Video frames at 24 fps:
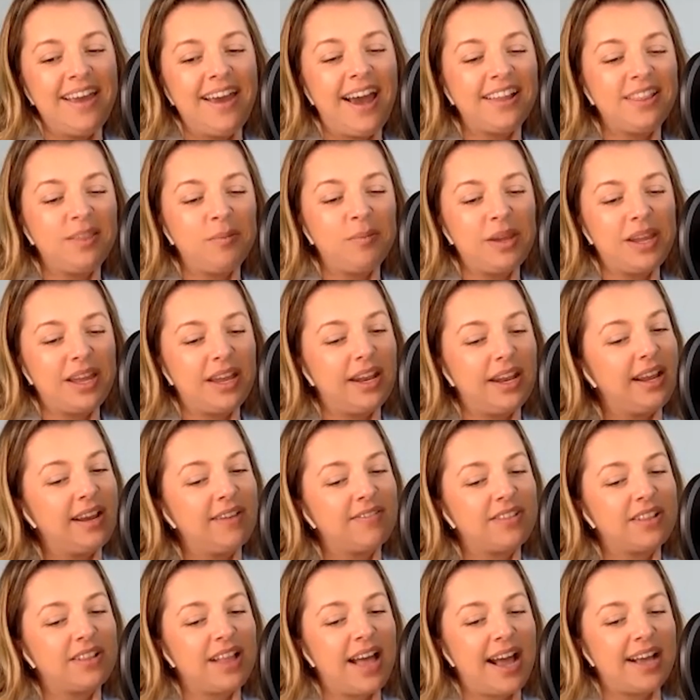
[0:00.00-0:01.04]
At the beginning
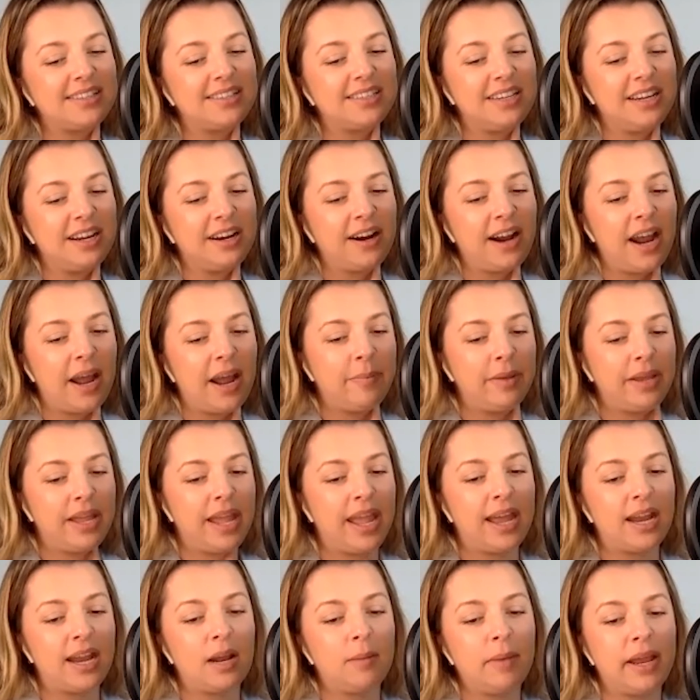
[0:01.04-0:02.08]
of the last year, I
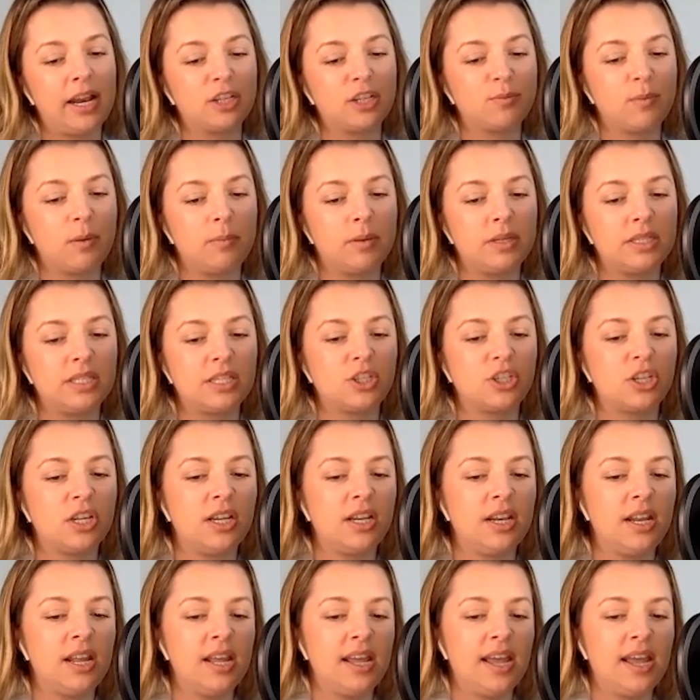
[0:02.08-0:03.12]
began a management
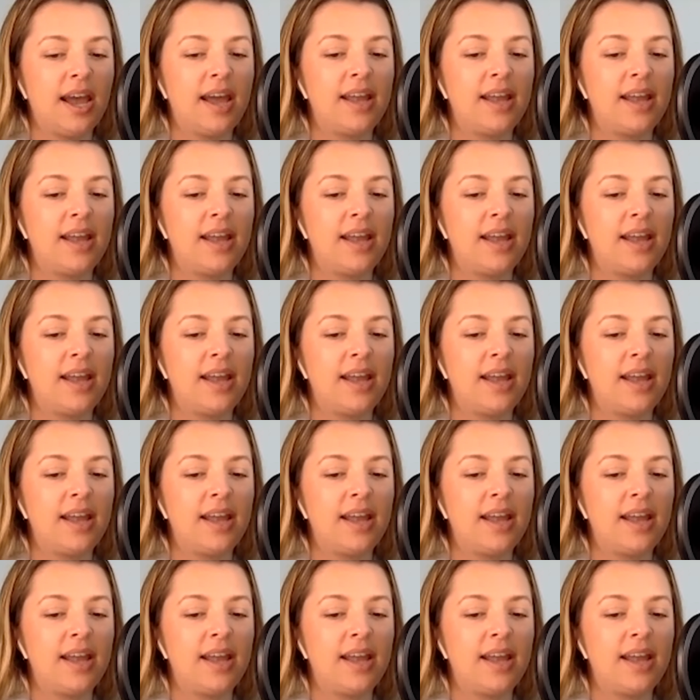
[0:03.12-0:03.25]
position